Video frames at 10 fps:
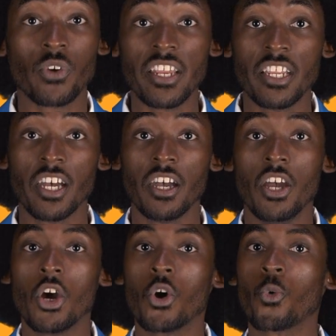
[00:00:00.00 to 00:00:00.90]
ready to
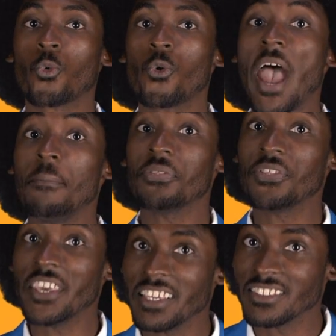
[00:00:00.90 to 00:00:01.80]
wrap
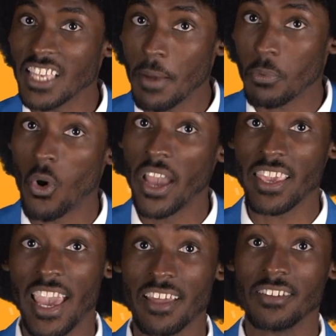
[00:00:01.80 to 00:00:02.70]
things up quite
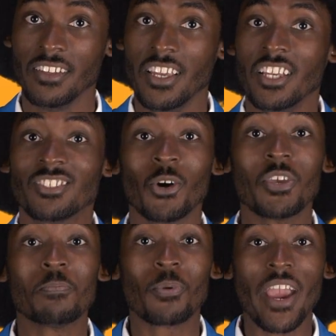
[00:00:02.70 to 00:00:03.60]
yet. So
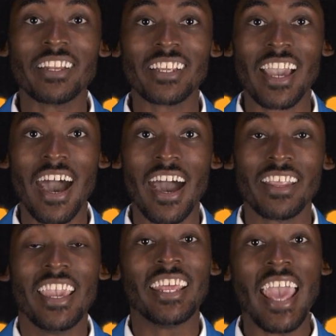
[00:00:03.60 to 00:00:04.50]
he prayed to God
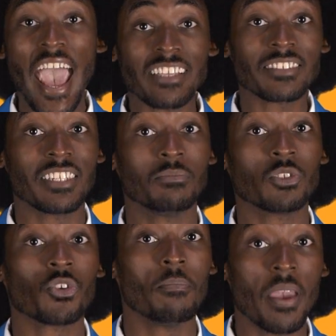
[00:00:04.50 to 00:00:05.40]
and asked him to
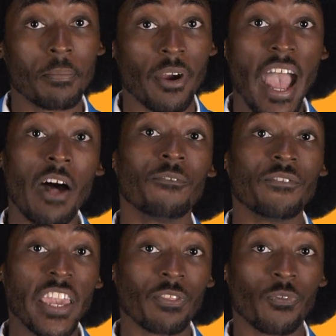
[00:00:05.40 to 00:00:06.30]
remember how
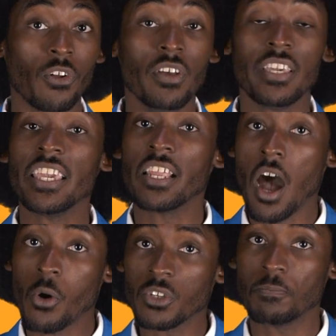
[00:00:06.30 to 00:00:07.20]
faithful he had
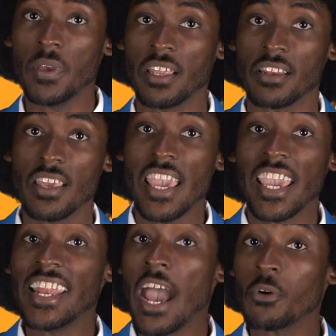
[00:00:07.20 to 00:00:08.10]
always been
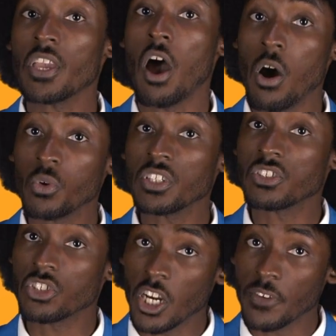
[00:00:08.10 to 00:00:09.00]
and how he always
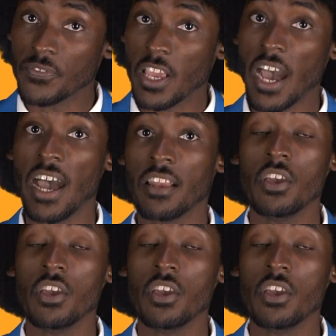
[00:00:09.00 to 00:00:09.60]
served God